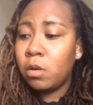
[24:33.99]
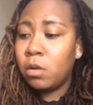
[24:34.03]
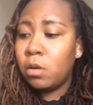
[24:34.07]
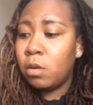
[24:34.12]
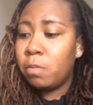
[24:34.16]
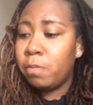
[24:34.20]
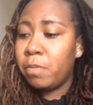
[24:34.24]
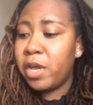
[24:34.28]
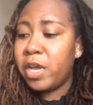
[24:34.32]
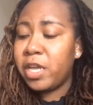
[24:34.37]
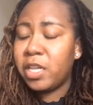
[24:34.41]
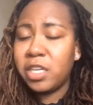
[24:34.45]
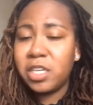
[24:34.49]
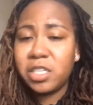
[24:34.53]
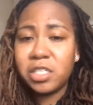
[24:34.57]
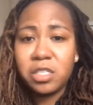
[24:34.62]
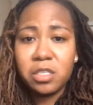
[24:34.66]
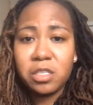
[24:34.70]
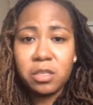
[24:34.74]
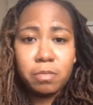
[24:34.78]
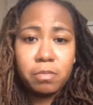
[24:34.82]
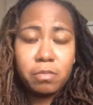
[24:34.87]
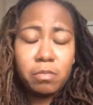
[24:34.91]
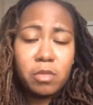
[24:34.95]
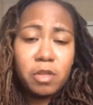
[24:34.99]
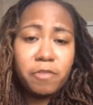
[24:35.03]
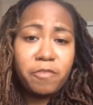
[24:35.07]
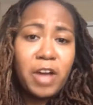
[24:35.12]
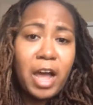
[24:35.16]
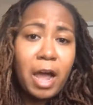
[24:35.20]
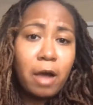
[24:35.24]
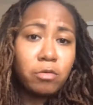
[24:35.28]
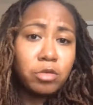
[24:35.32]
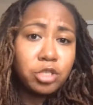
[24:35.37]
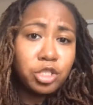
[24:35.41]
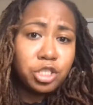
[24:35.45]
Man, listen, if
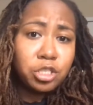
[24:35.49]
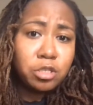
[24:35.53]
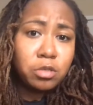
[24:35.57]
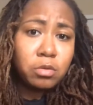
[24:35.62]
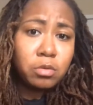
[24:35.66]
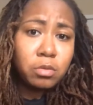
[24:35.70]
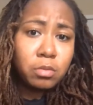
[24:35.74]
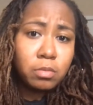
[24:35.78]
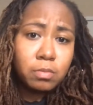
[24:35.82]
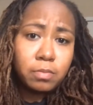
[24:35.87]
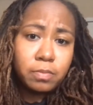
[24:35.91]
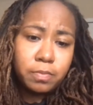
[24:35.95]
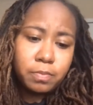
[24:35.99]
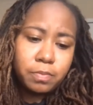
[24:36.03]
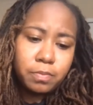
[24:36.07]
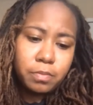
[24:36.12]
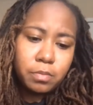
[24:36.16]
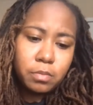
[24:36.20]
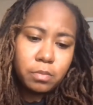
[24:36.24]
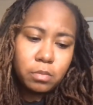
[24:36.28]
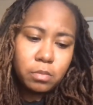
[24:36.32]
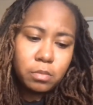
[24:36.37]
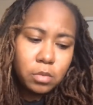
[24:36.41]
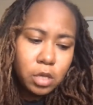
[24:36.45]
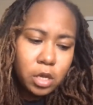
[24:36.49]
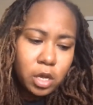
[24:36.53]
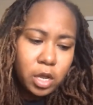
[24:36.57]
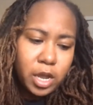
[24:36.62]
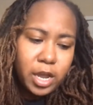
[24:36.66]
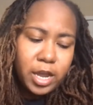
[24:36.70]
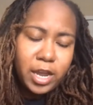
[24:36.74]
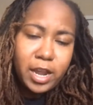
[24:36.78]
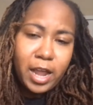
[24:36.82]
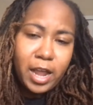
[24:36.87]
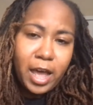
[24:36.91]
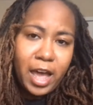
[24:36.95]
I was you
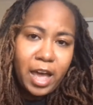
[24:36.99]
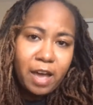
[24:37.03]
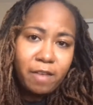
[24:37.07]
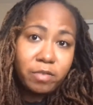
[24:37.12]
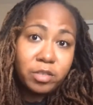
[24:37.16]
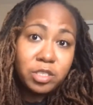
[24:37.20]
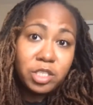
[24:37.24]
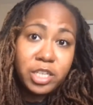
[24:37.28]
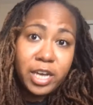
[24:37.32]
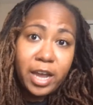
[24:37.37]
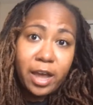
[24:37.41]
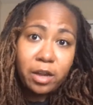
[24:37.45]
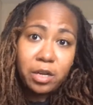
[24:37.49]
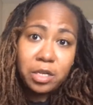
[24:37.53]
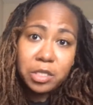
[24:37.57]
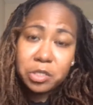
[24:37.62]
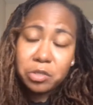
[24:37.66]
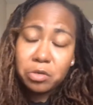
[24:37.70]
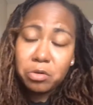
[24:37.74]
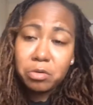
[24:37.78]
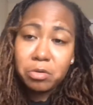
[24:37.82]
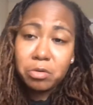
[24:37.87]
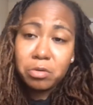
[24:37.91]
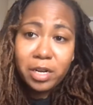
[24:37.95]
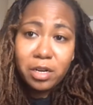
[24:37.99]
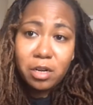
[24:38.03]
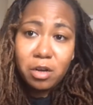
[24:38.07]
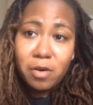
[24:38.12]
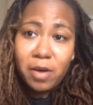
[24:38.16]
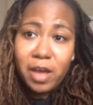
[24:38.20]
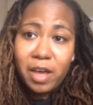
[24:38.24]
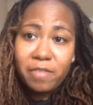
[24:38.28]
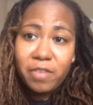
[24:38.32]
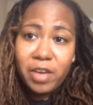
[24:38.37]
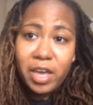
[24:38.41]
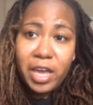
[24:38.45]
and I have a child in school that don't
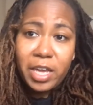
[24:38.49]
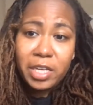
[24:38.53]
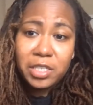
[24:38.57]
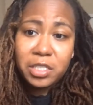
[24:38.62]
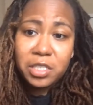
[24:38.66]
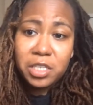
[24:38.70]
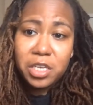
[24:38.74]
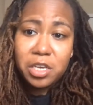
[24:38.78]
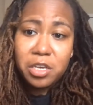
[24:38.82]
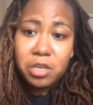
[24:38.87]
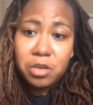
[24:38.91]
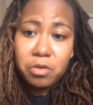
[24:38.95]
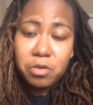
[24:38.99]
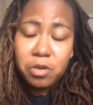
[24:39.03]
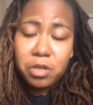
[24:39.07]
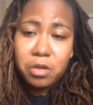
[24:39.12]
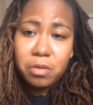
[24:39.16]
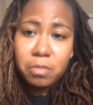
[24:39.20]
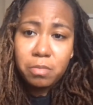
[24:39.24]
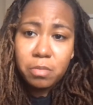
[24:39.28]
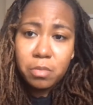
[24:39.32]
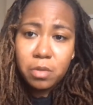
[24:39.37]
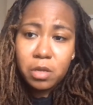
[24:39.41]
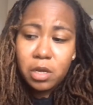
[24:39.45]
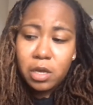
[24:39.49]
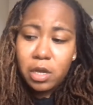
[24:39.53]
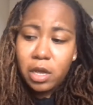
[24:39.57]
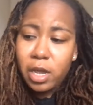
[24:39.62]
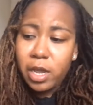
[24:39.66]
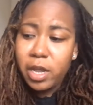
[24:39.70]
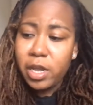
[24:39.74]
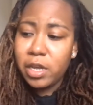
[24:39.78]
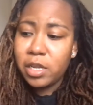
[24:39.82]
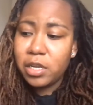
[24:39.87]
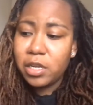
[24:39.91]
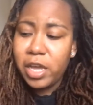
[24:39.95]
have an AC unit
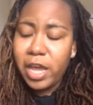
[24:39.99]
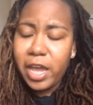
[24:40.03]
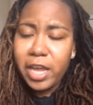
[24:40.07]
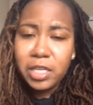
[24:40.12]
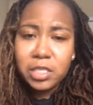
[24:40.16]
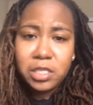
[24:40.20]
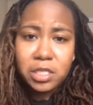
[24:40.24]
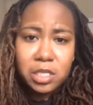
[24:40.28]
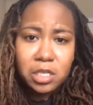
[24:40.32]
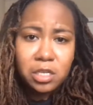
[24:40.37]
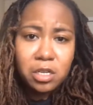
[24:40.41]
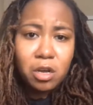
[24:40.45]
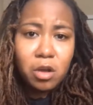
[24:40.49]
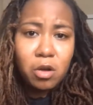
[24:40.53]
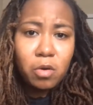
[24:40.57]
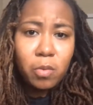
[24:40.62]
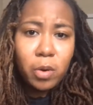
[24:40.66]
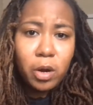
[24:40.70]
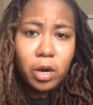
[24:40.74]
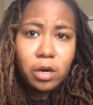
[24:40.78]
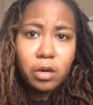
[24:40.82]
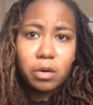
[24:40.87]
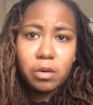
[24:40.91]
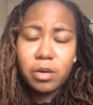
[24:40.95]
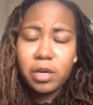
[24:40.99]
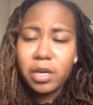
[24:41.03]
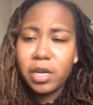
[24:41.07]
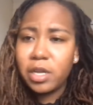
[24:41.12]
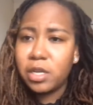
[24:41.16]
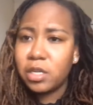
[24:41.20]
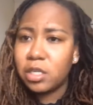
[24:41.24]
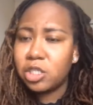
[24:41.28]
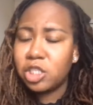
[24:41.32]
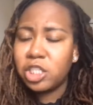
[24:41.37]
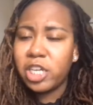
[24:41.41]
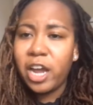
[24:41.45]
and the AC don't work and
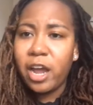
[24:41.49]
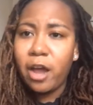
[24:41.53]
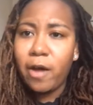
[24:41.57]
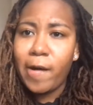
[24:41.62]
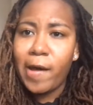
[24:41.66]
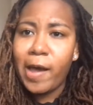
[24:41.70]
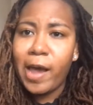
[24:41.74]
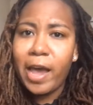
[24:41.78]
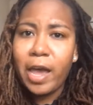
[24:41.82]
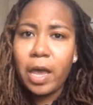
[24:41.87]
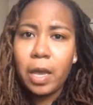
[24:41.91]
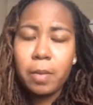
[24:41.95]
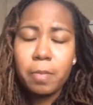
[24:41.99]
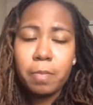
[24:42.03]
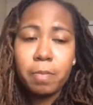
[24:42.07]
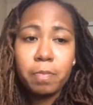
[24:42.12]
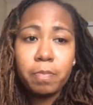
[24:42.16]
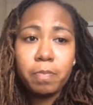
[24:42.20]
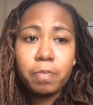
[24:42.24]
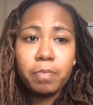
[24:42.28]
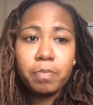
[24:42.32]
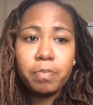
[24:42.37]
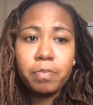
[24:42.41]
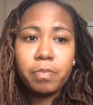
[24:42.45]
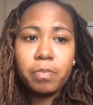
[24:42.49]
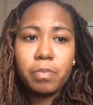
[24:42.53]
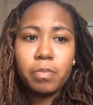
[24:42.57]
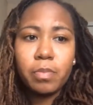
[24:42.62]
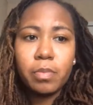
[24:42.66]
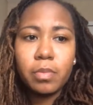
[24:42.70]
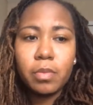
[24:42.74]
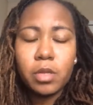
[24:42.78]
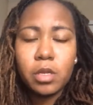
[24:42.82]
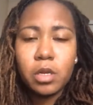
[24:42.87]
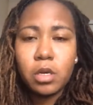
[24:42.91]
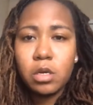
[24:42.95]
the child hot,
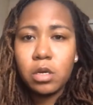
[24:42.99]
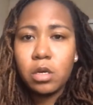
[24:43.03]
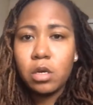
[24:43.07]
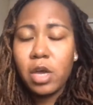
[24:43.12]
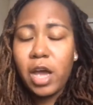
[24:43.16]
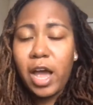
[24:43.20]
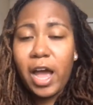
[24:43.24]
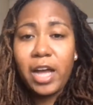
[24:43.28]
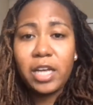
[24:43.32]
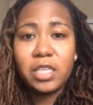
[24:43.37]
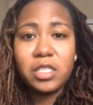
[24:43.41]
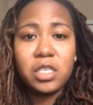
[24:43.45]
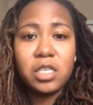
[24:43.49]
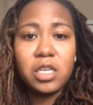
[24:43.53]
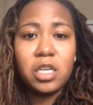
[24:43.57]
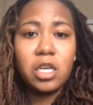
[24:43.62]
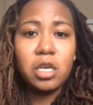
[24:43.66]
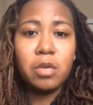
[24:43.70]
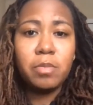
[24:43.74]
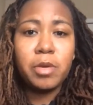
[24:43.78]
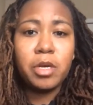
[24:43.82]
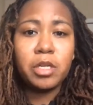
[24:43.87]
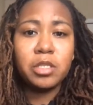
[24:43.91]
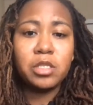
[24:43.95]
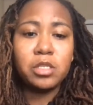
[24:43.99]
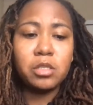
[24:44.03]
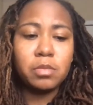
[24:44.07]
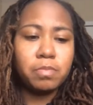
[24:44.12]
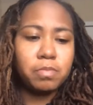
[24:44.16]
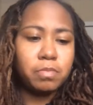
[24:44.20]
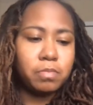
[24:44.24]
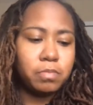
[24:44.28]
I send an email to,